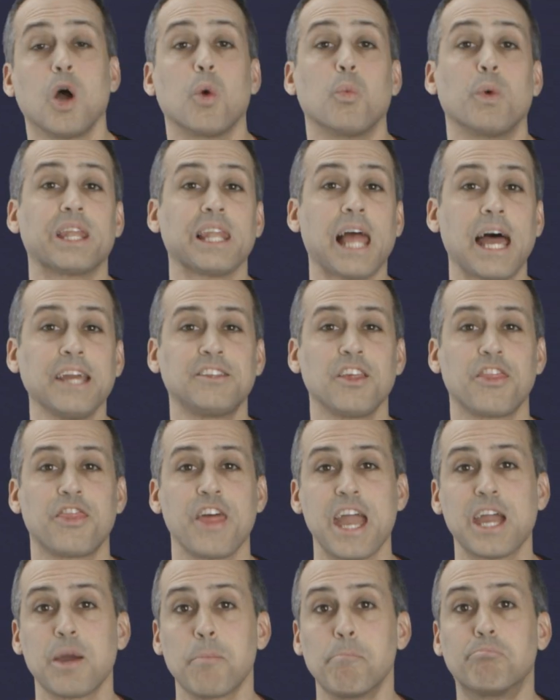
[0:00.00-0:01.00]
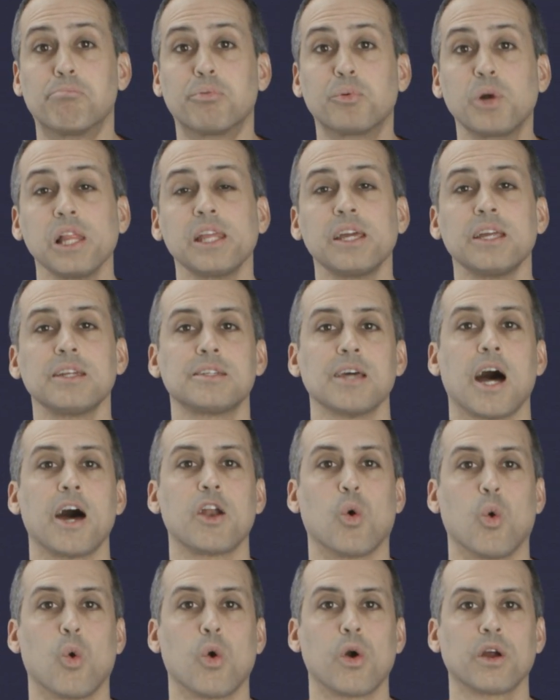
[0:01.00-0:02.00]
We'd like to thank
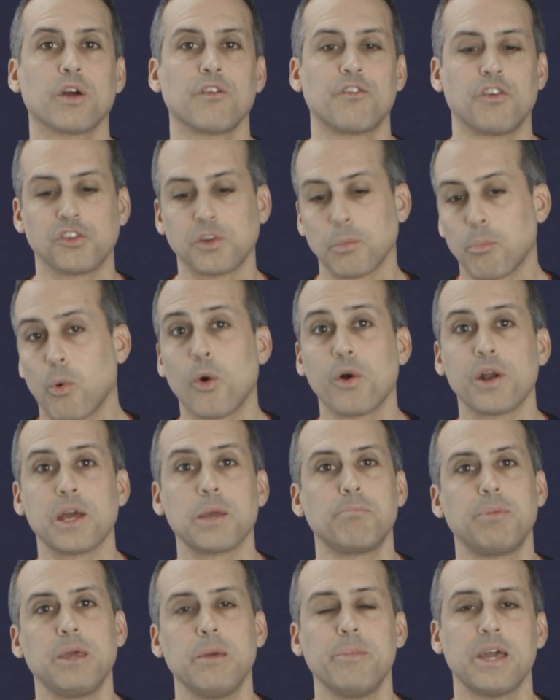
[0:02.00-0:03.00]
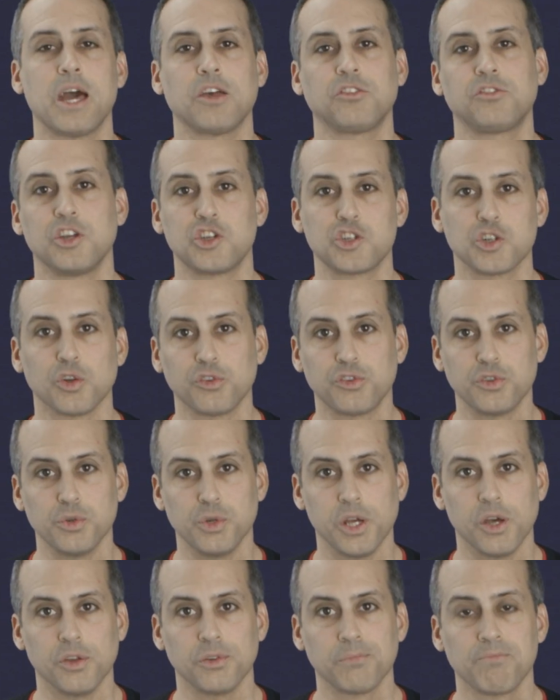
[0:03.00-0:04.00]
Brilliant.org for supporting PBS Digital
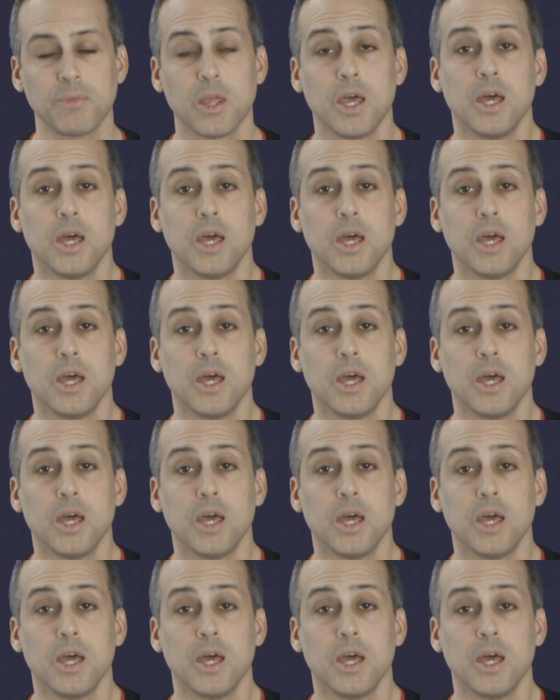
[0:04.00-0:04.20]
Studios.